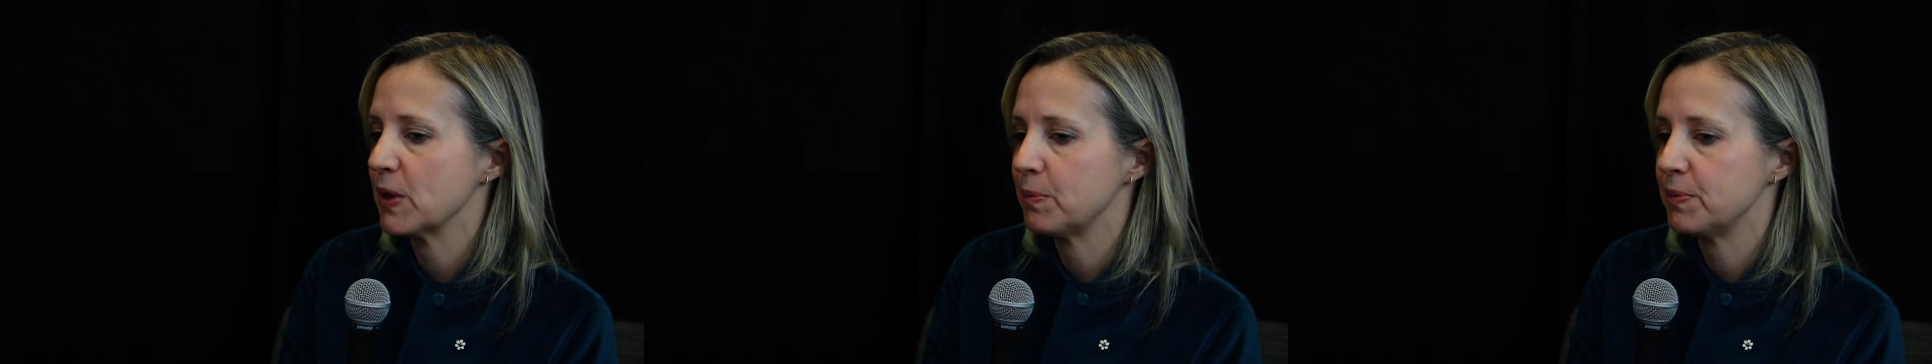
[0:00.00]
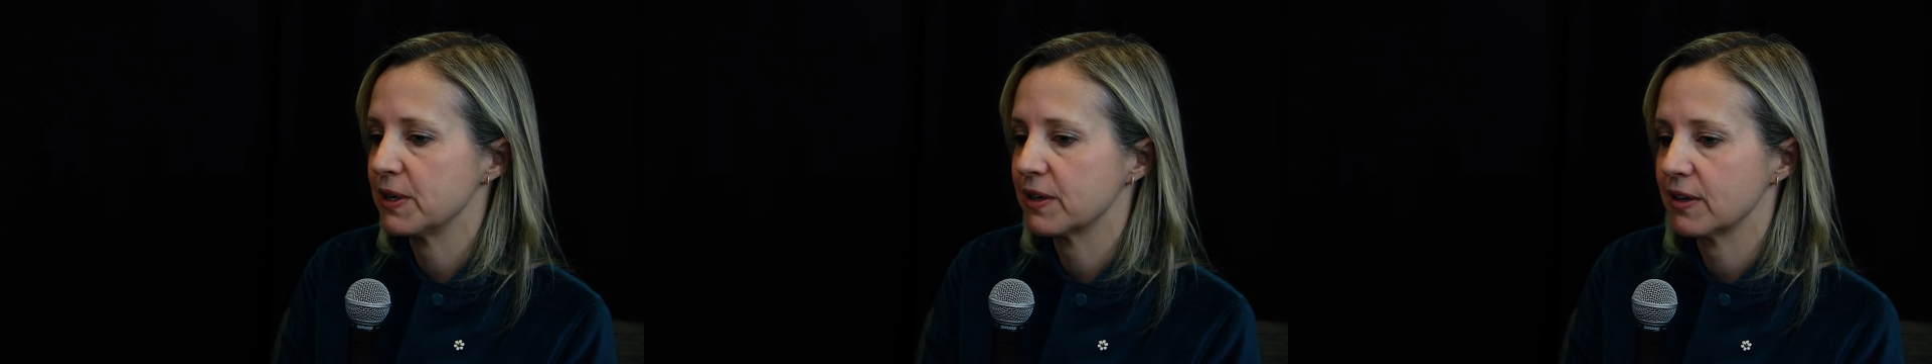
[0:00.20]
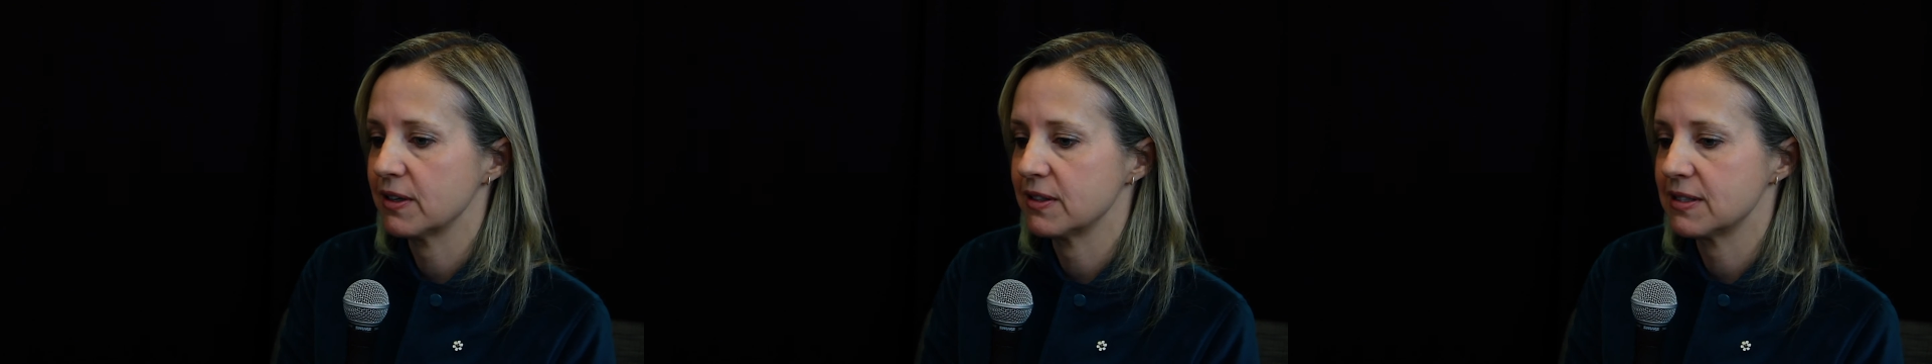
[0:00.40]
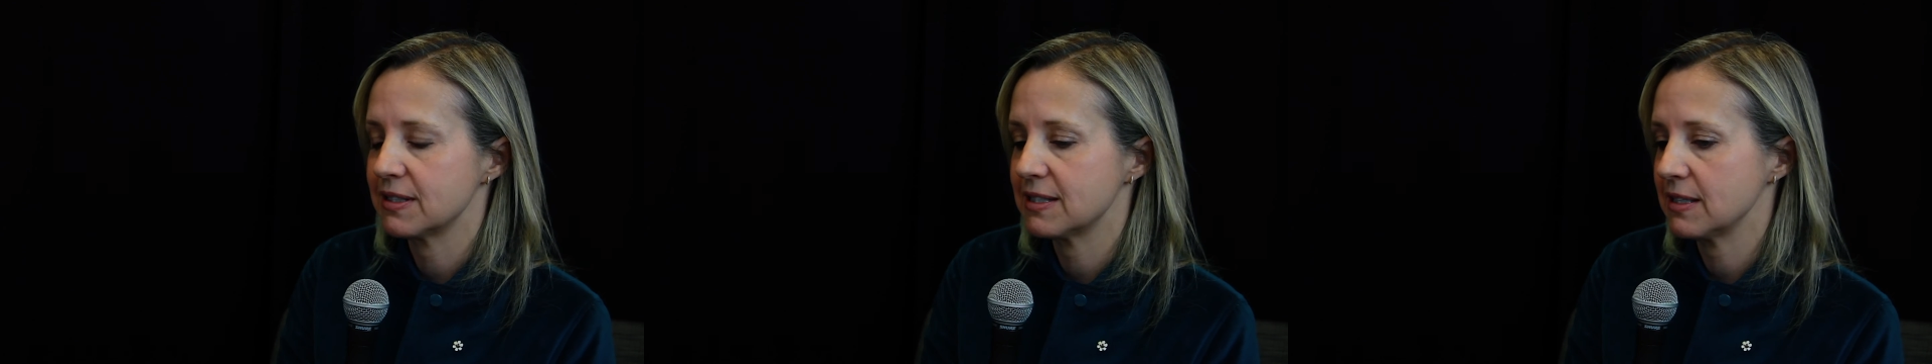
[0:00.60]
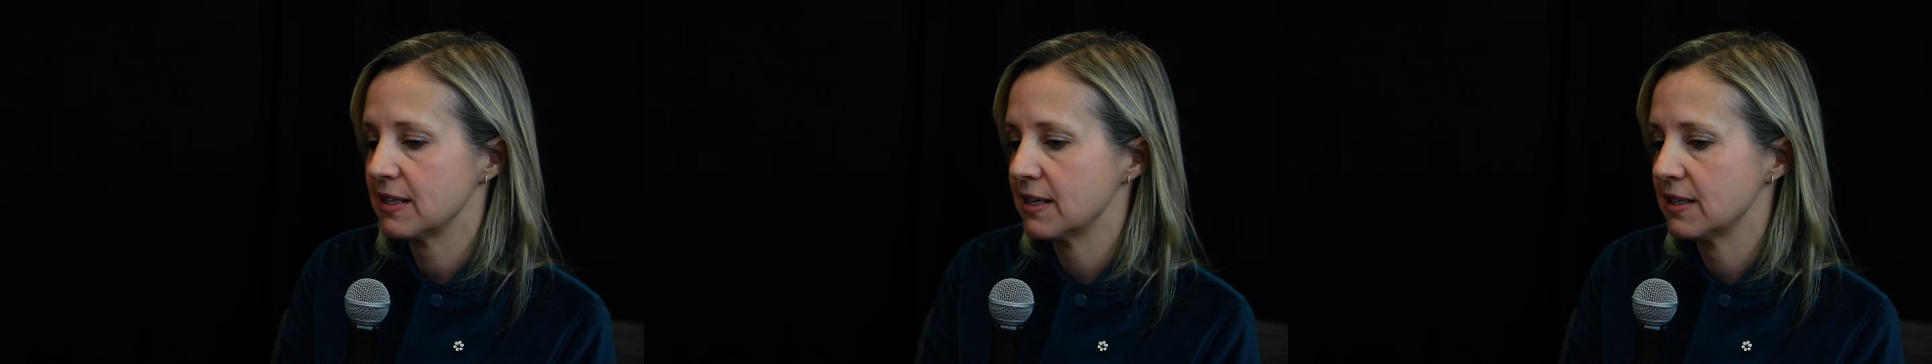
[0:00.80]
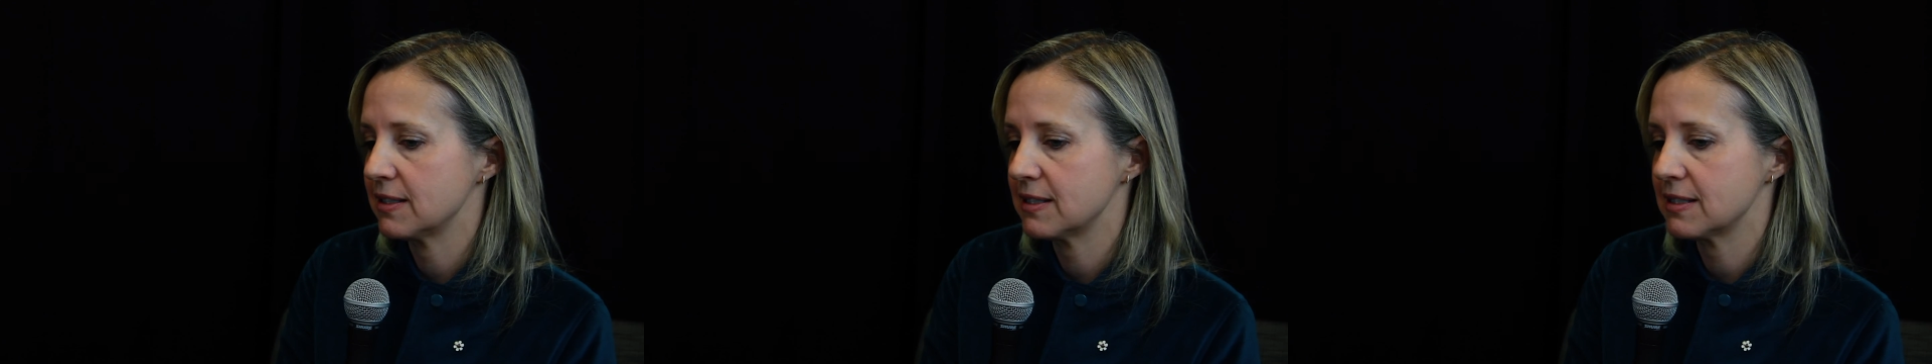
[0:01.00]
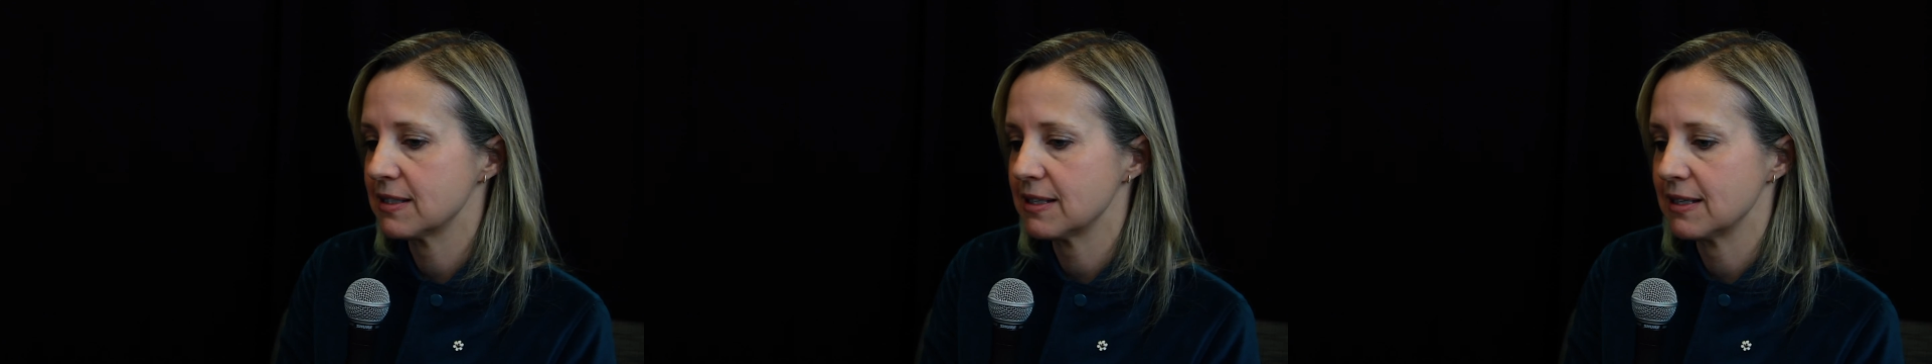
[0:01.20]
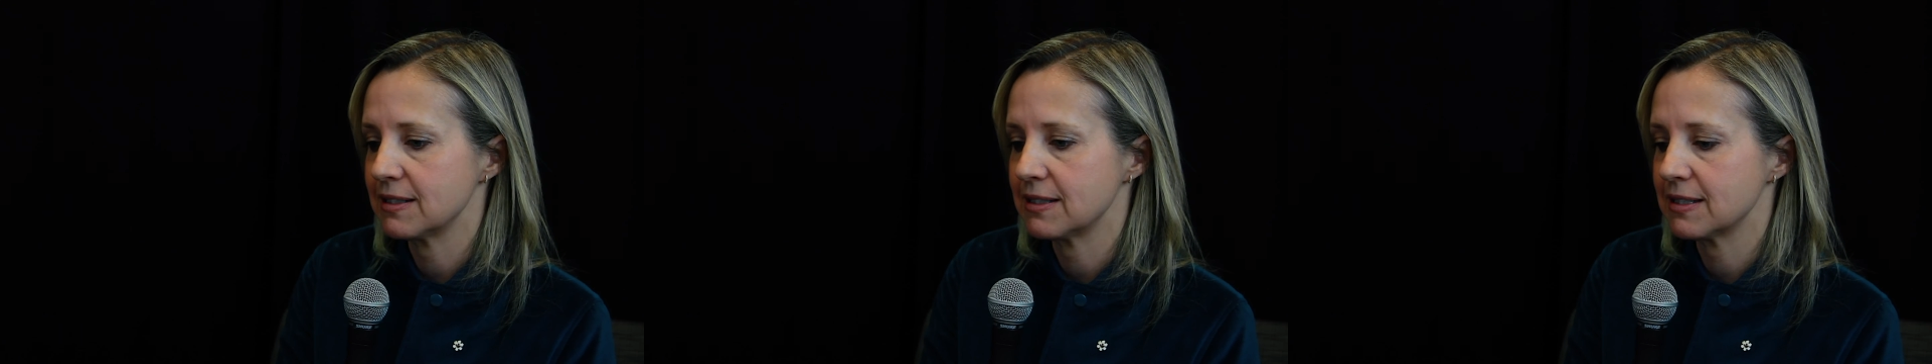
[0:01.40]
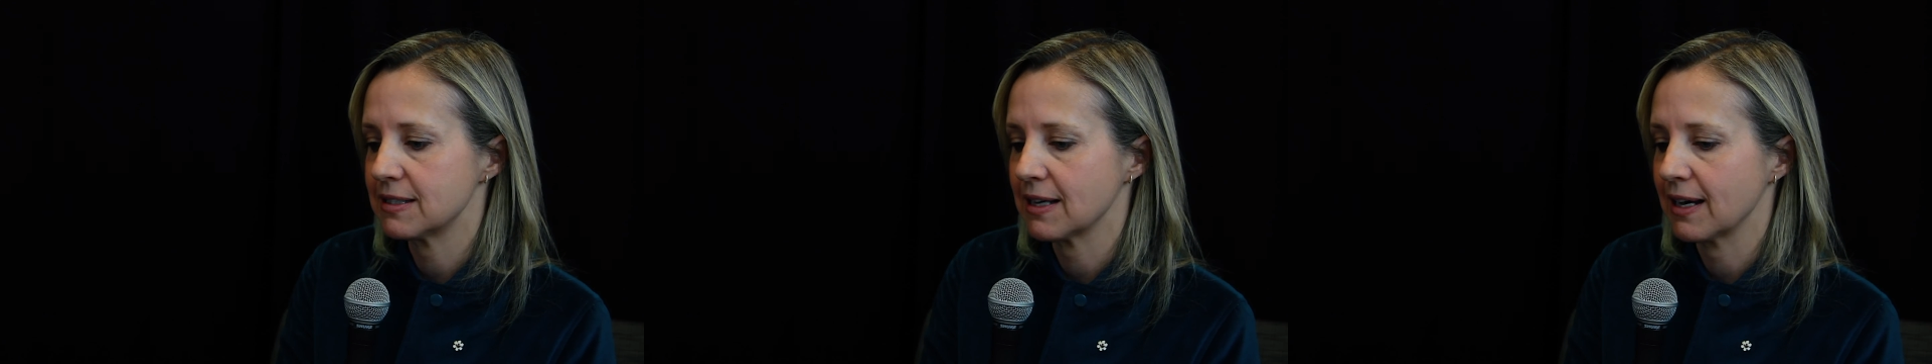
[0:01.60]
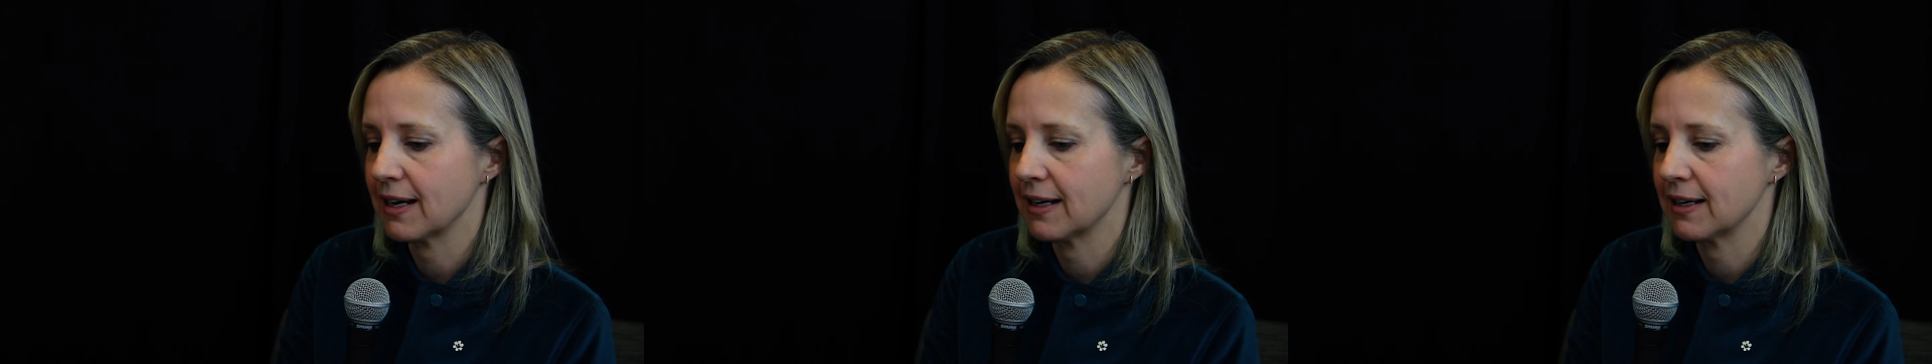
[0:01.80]
Because
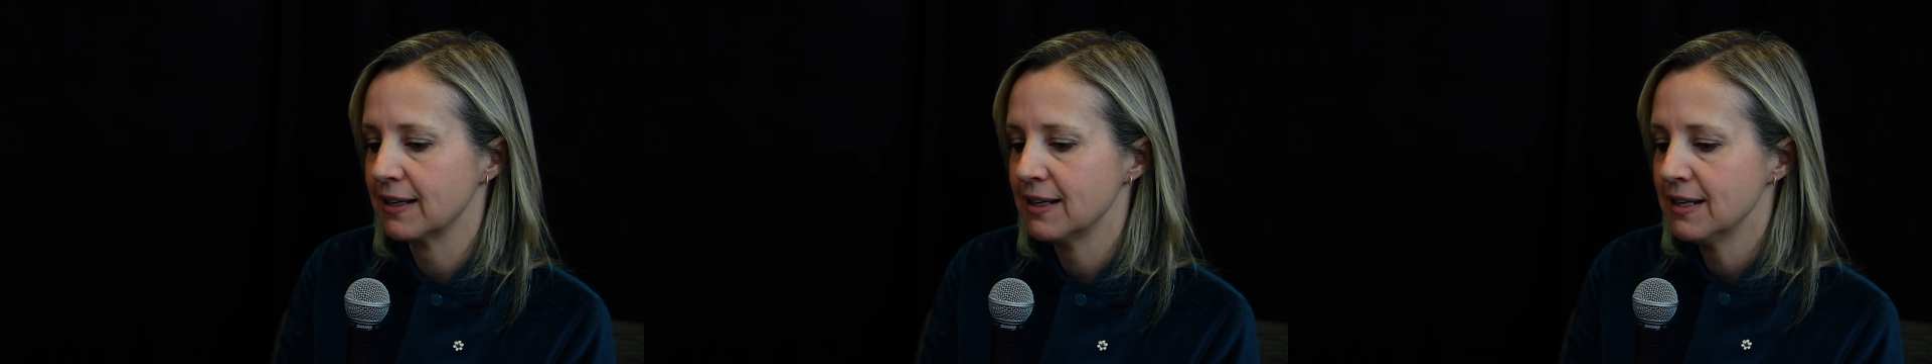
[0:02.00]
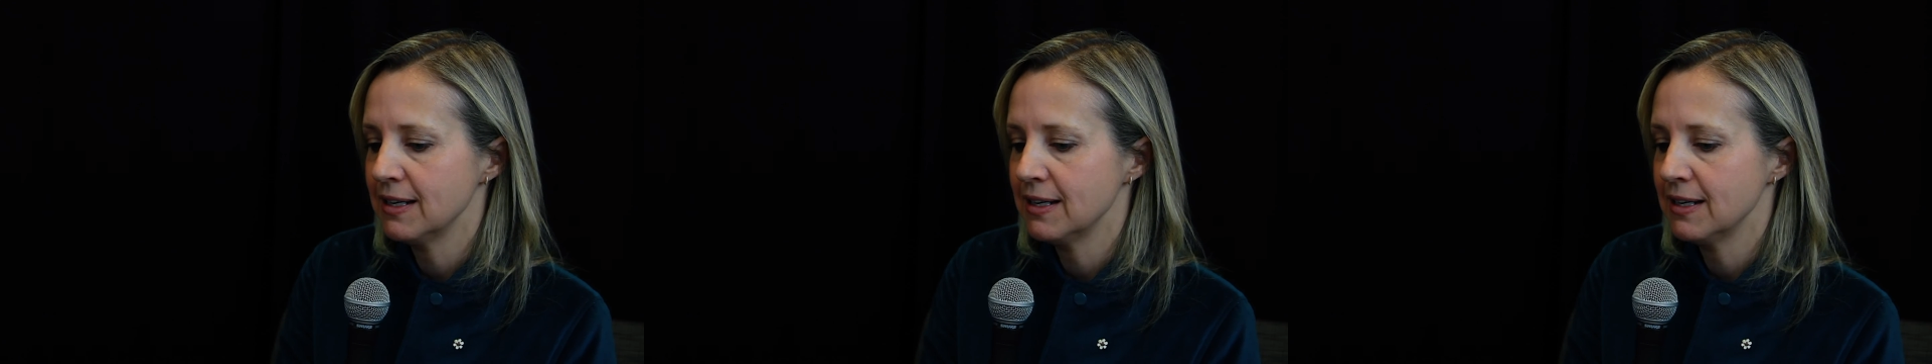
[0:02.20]
we're